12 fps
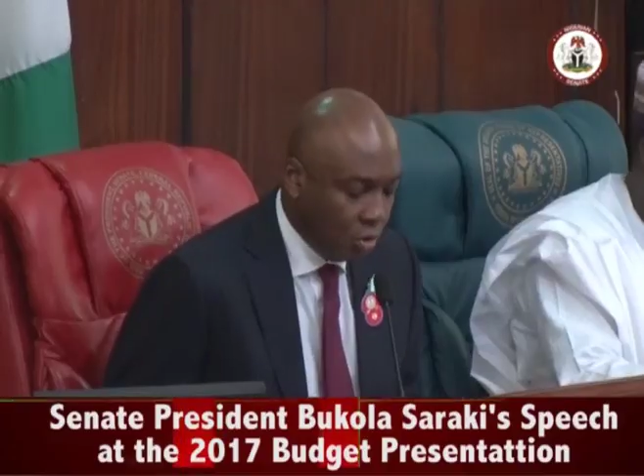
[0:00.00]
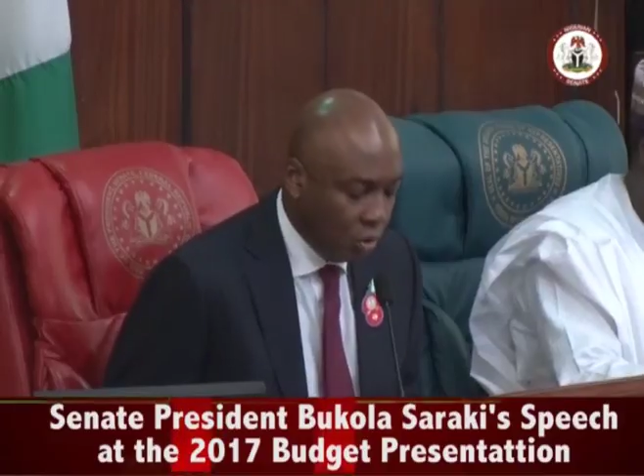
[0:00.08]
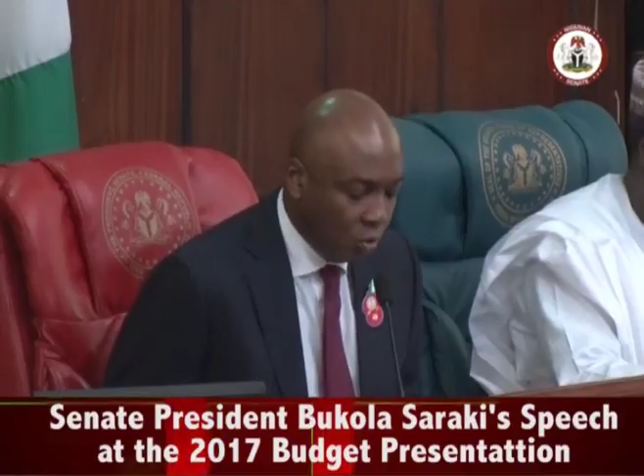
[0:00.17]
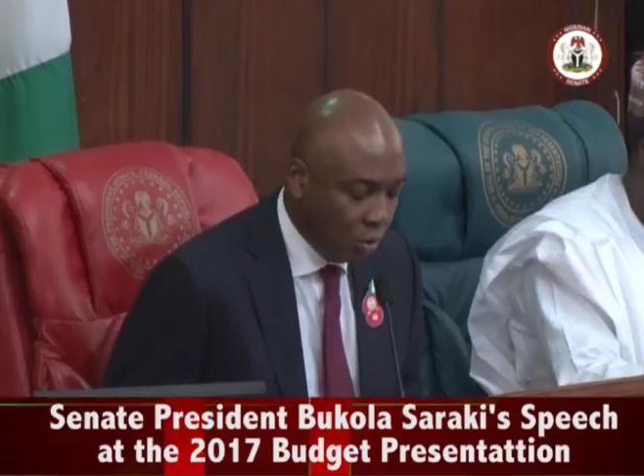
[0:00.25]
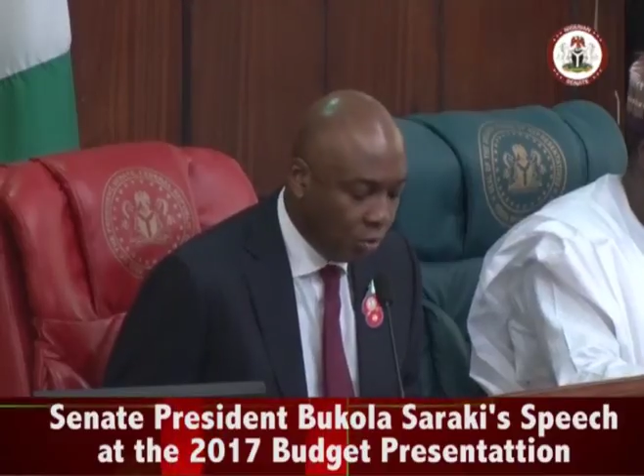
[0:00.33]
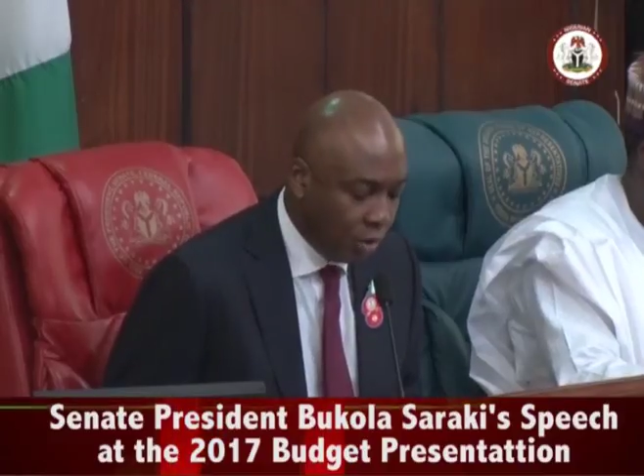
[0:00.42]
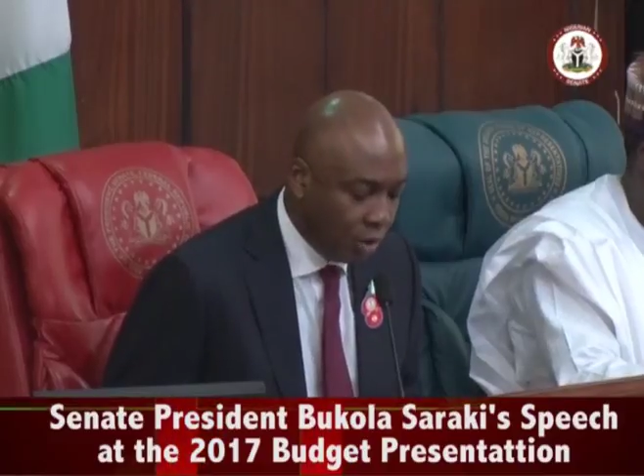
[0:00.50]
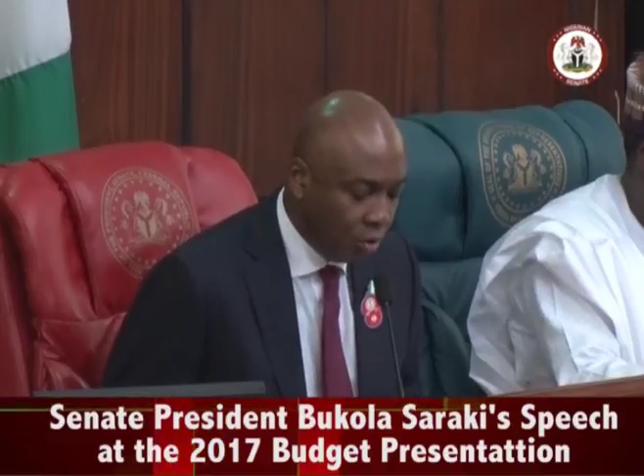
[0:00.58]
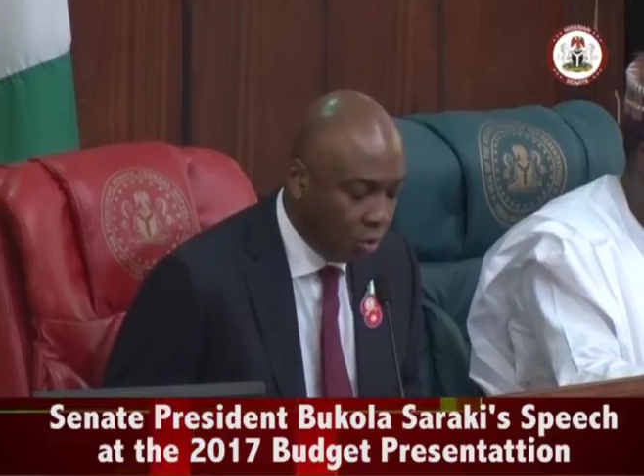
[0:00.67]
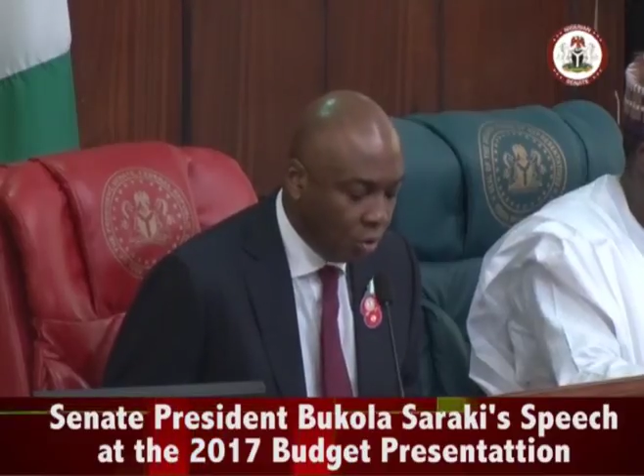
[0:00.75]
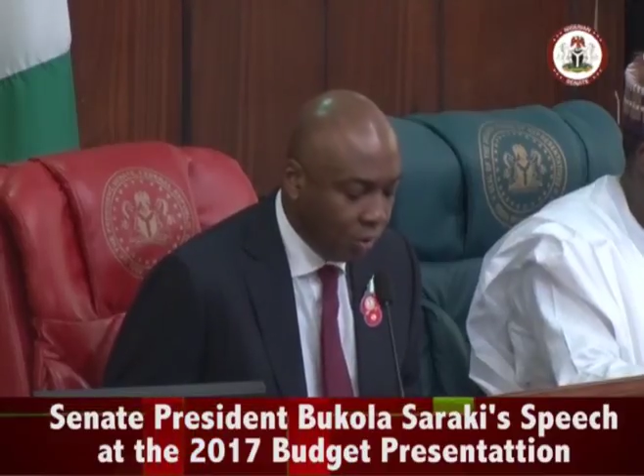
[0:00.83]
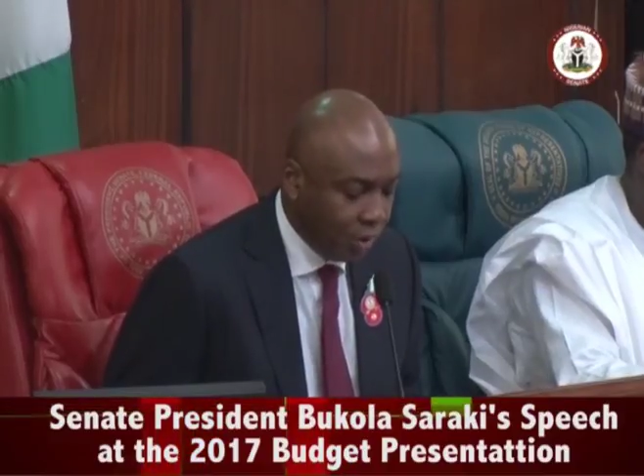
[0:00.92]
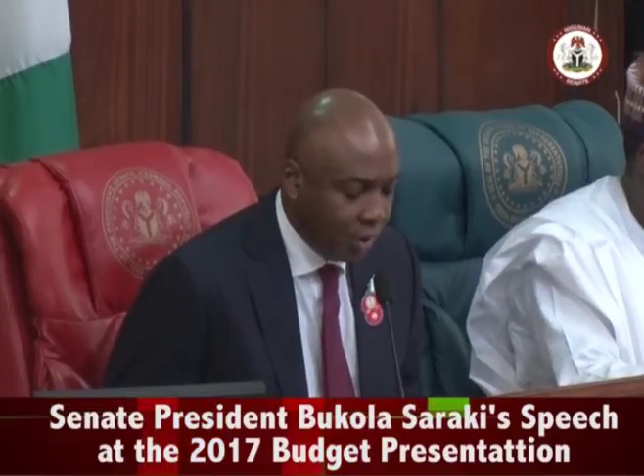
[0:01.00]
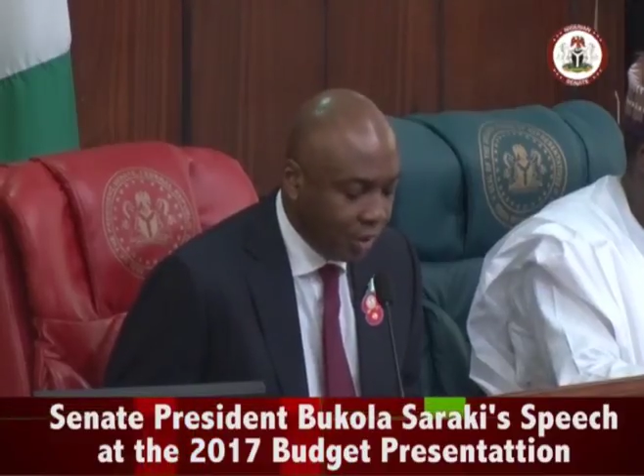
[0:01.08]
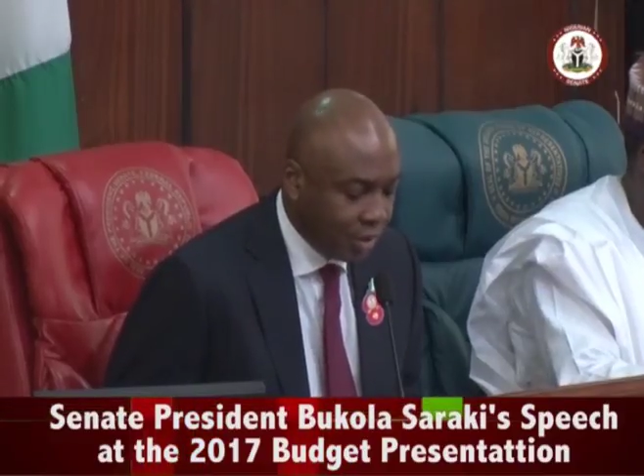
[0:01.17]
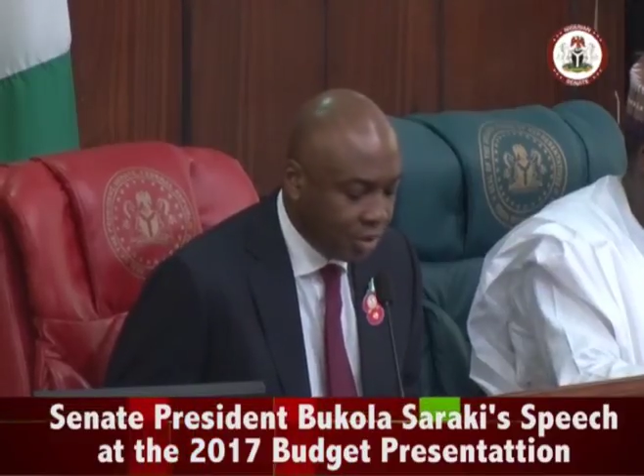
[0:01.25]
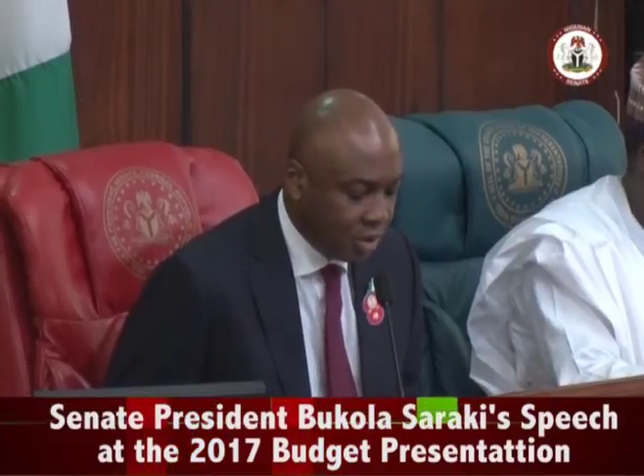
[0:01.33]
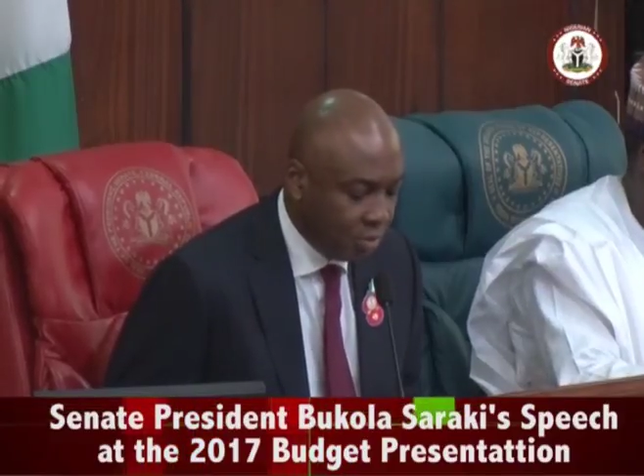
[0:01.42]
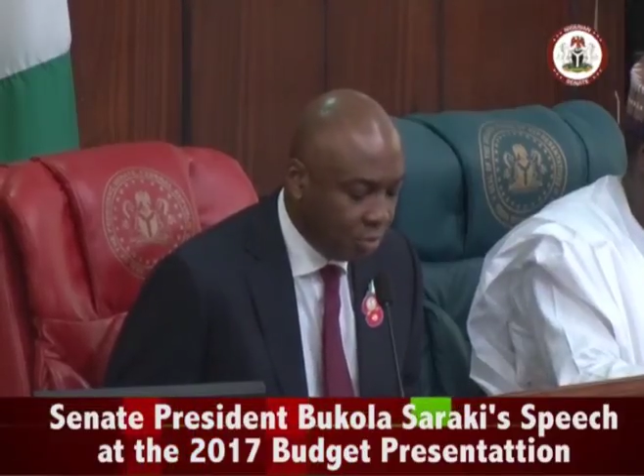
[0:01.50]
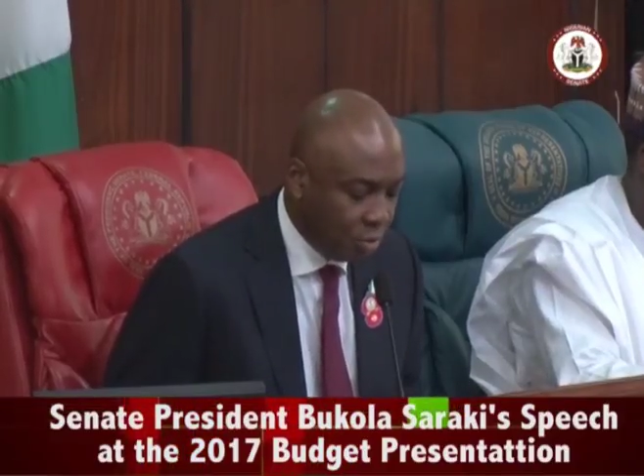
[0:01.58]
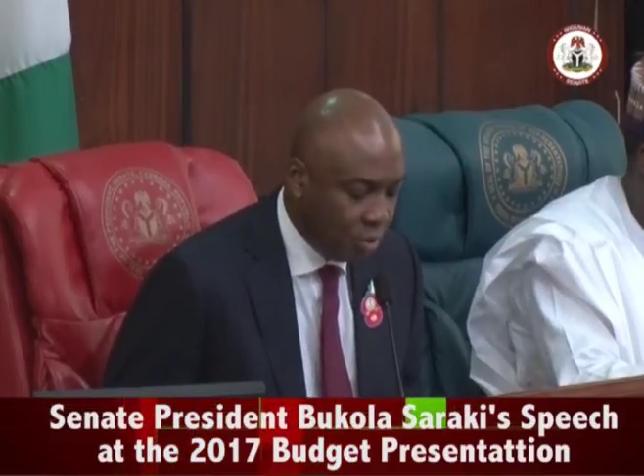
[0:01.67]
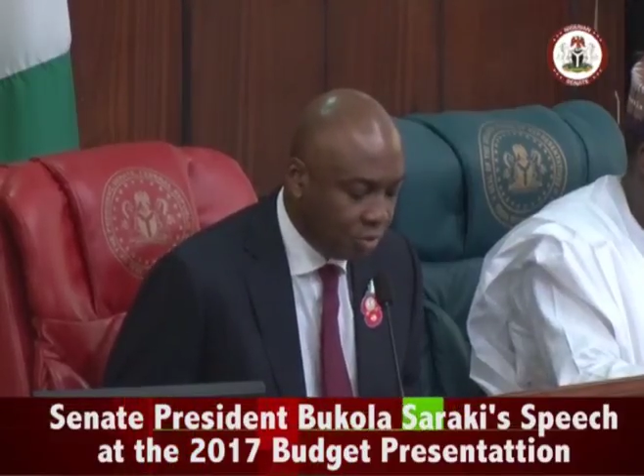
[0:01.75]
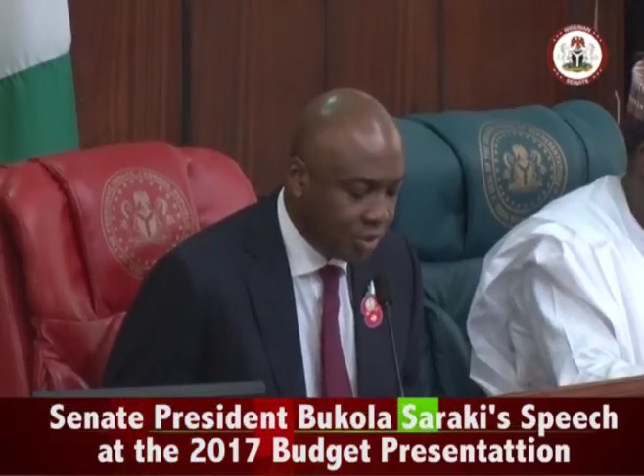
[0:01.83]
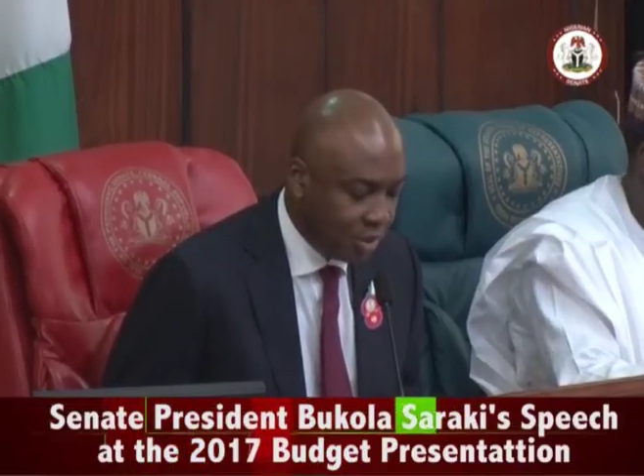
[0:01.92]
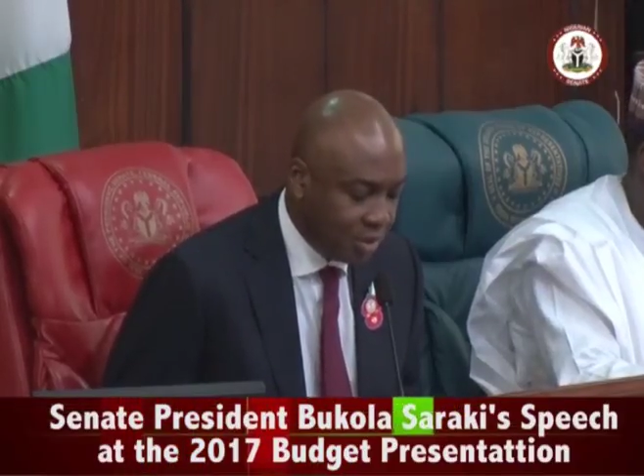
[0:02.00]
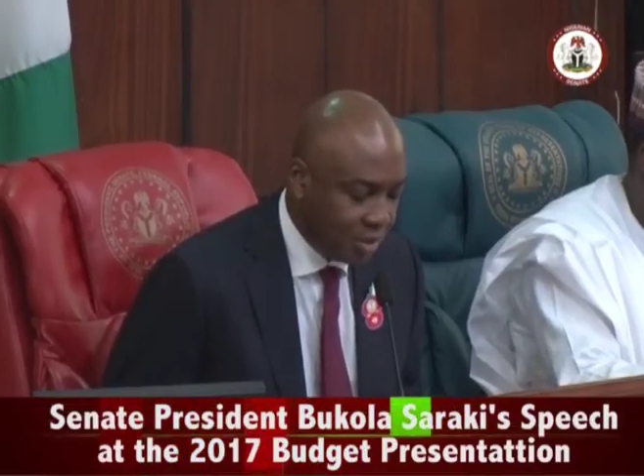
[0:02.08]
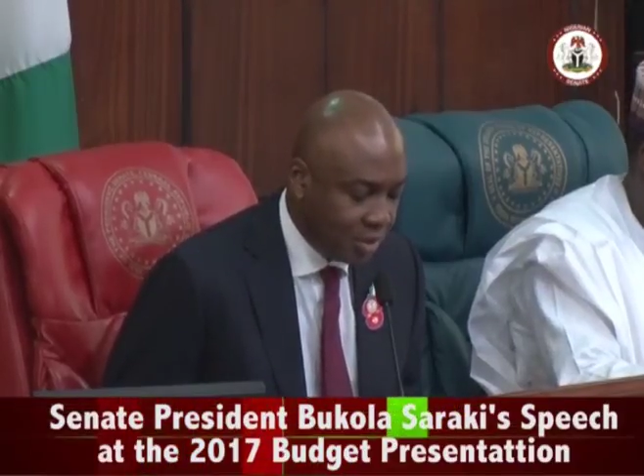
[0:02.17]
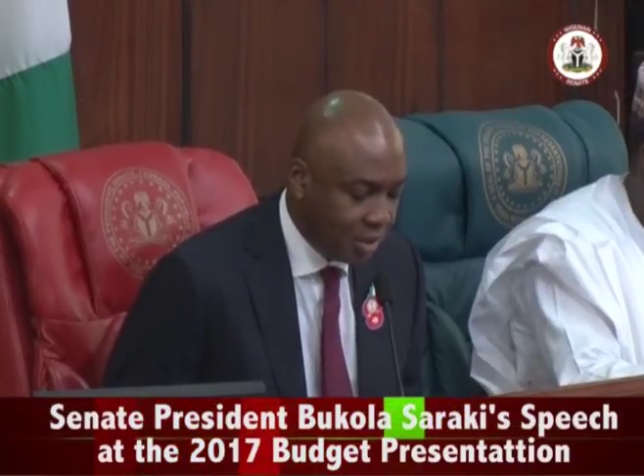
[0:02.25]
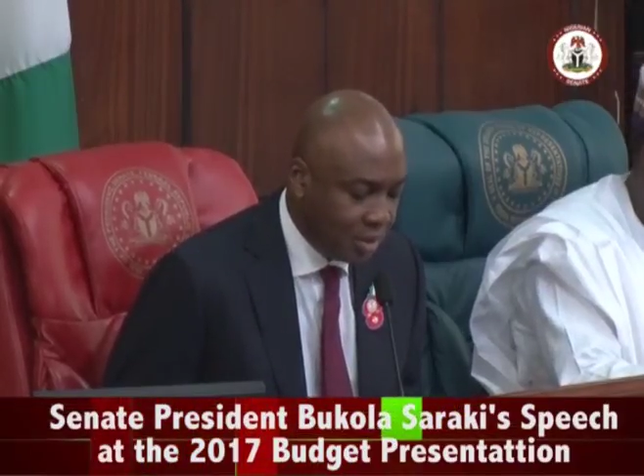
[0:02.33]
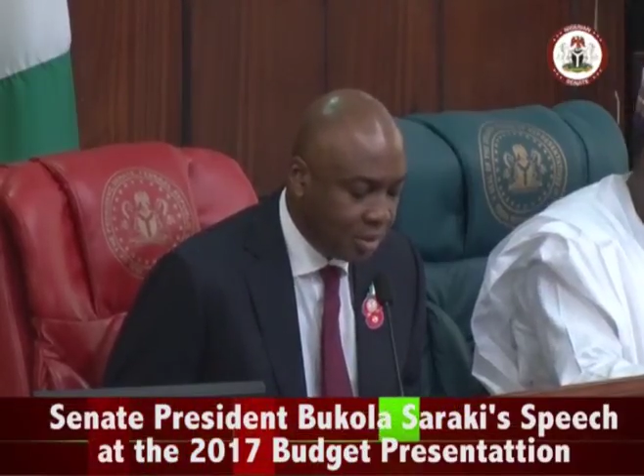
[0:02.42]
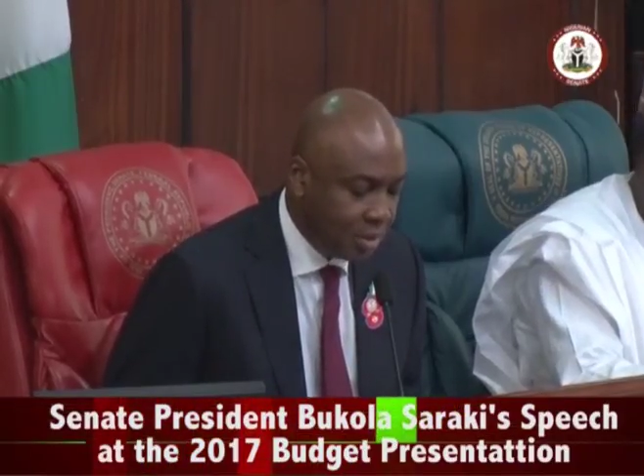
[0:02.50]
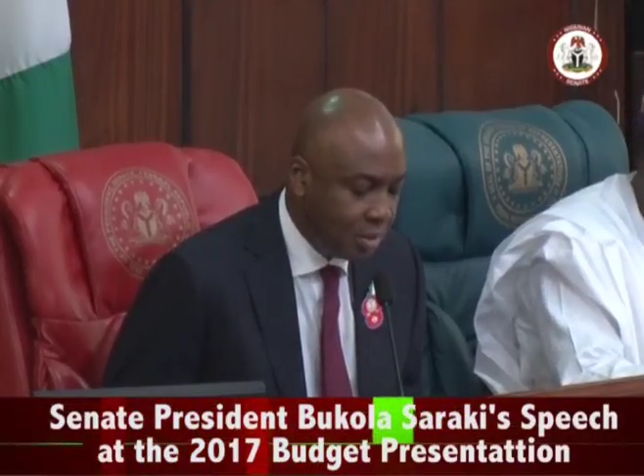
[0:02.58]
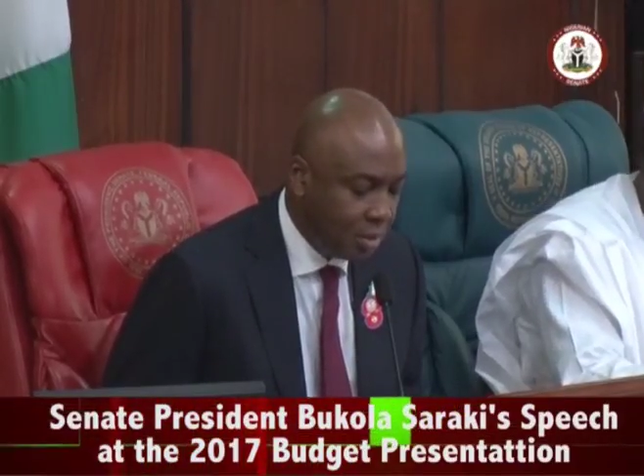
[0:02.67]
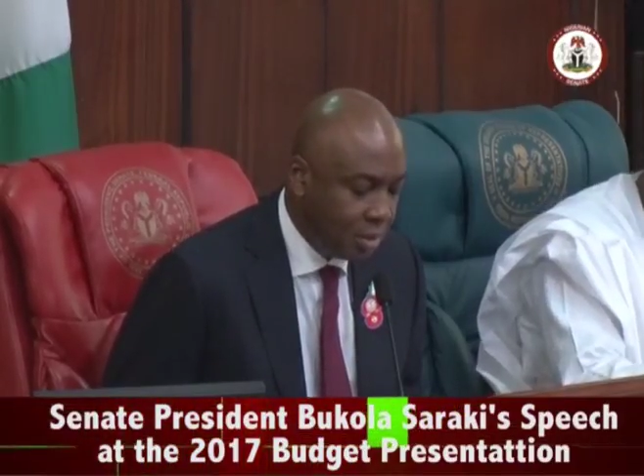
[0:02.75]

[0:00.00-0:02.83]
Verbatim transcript: you will recall when the National Bureau of Statistics